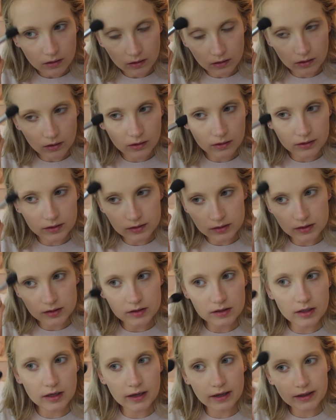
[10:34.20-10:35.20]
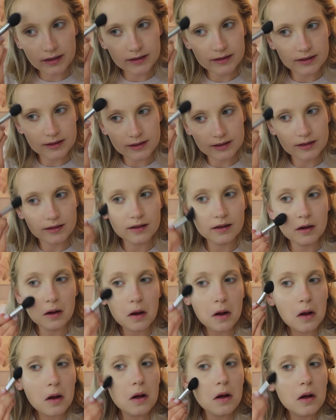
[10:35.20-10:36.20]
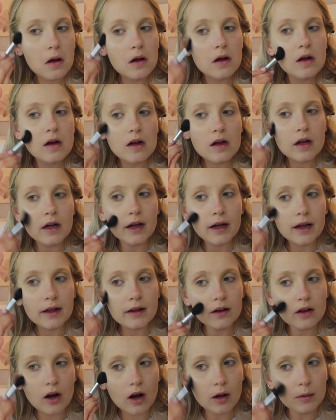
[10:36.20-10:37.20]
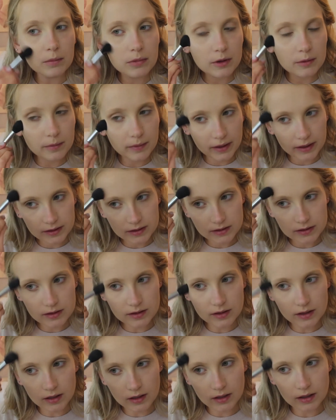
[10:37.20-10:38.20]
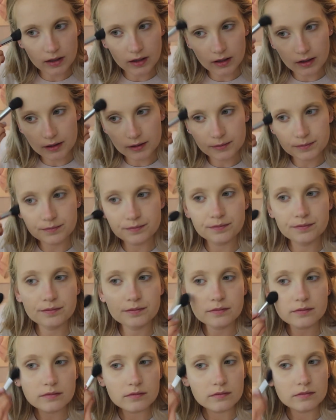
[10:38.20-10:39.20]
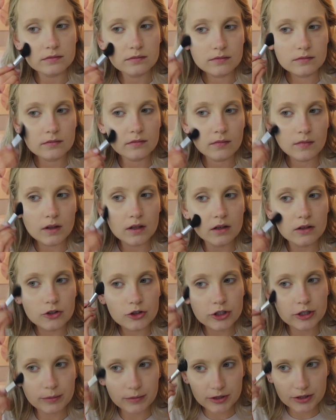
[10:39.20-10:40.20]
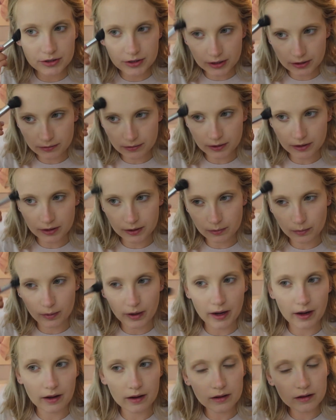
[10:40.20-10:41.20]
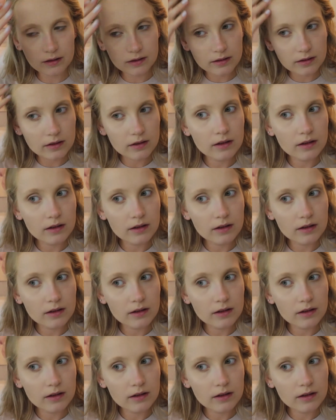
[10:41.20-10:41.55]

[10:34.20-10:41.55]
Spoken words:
Oh, this is nice. It complements the shimmer stick really well.